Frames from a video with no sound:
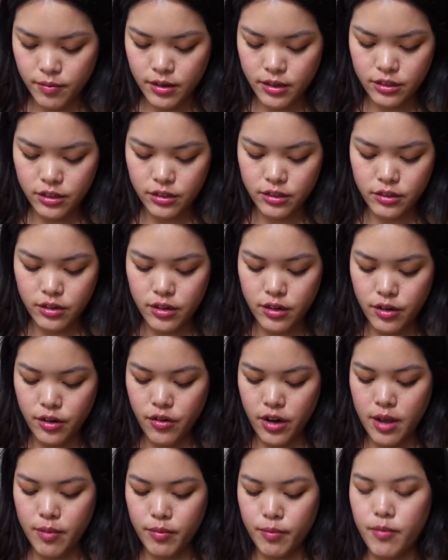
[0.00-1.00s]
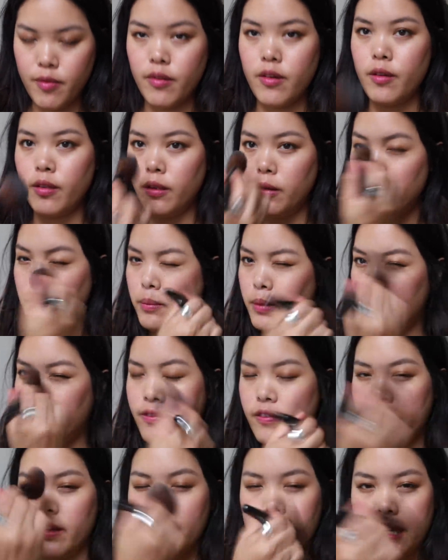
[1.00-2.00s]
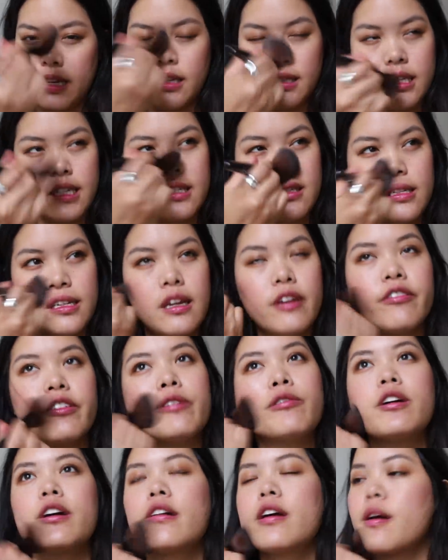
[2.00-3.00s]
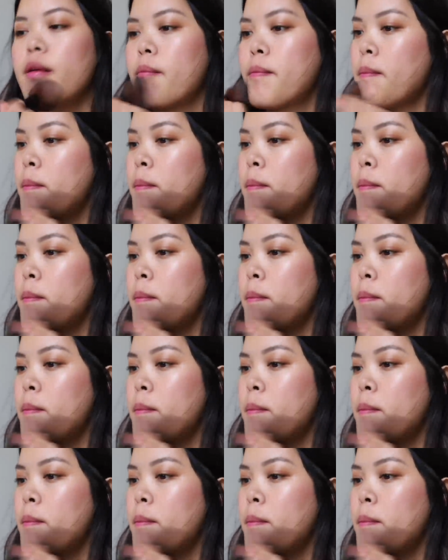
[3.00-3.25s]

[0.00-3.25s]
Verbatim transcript: I'm just gonna grab a little bit of it and kind of dust it everywhere.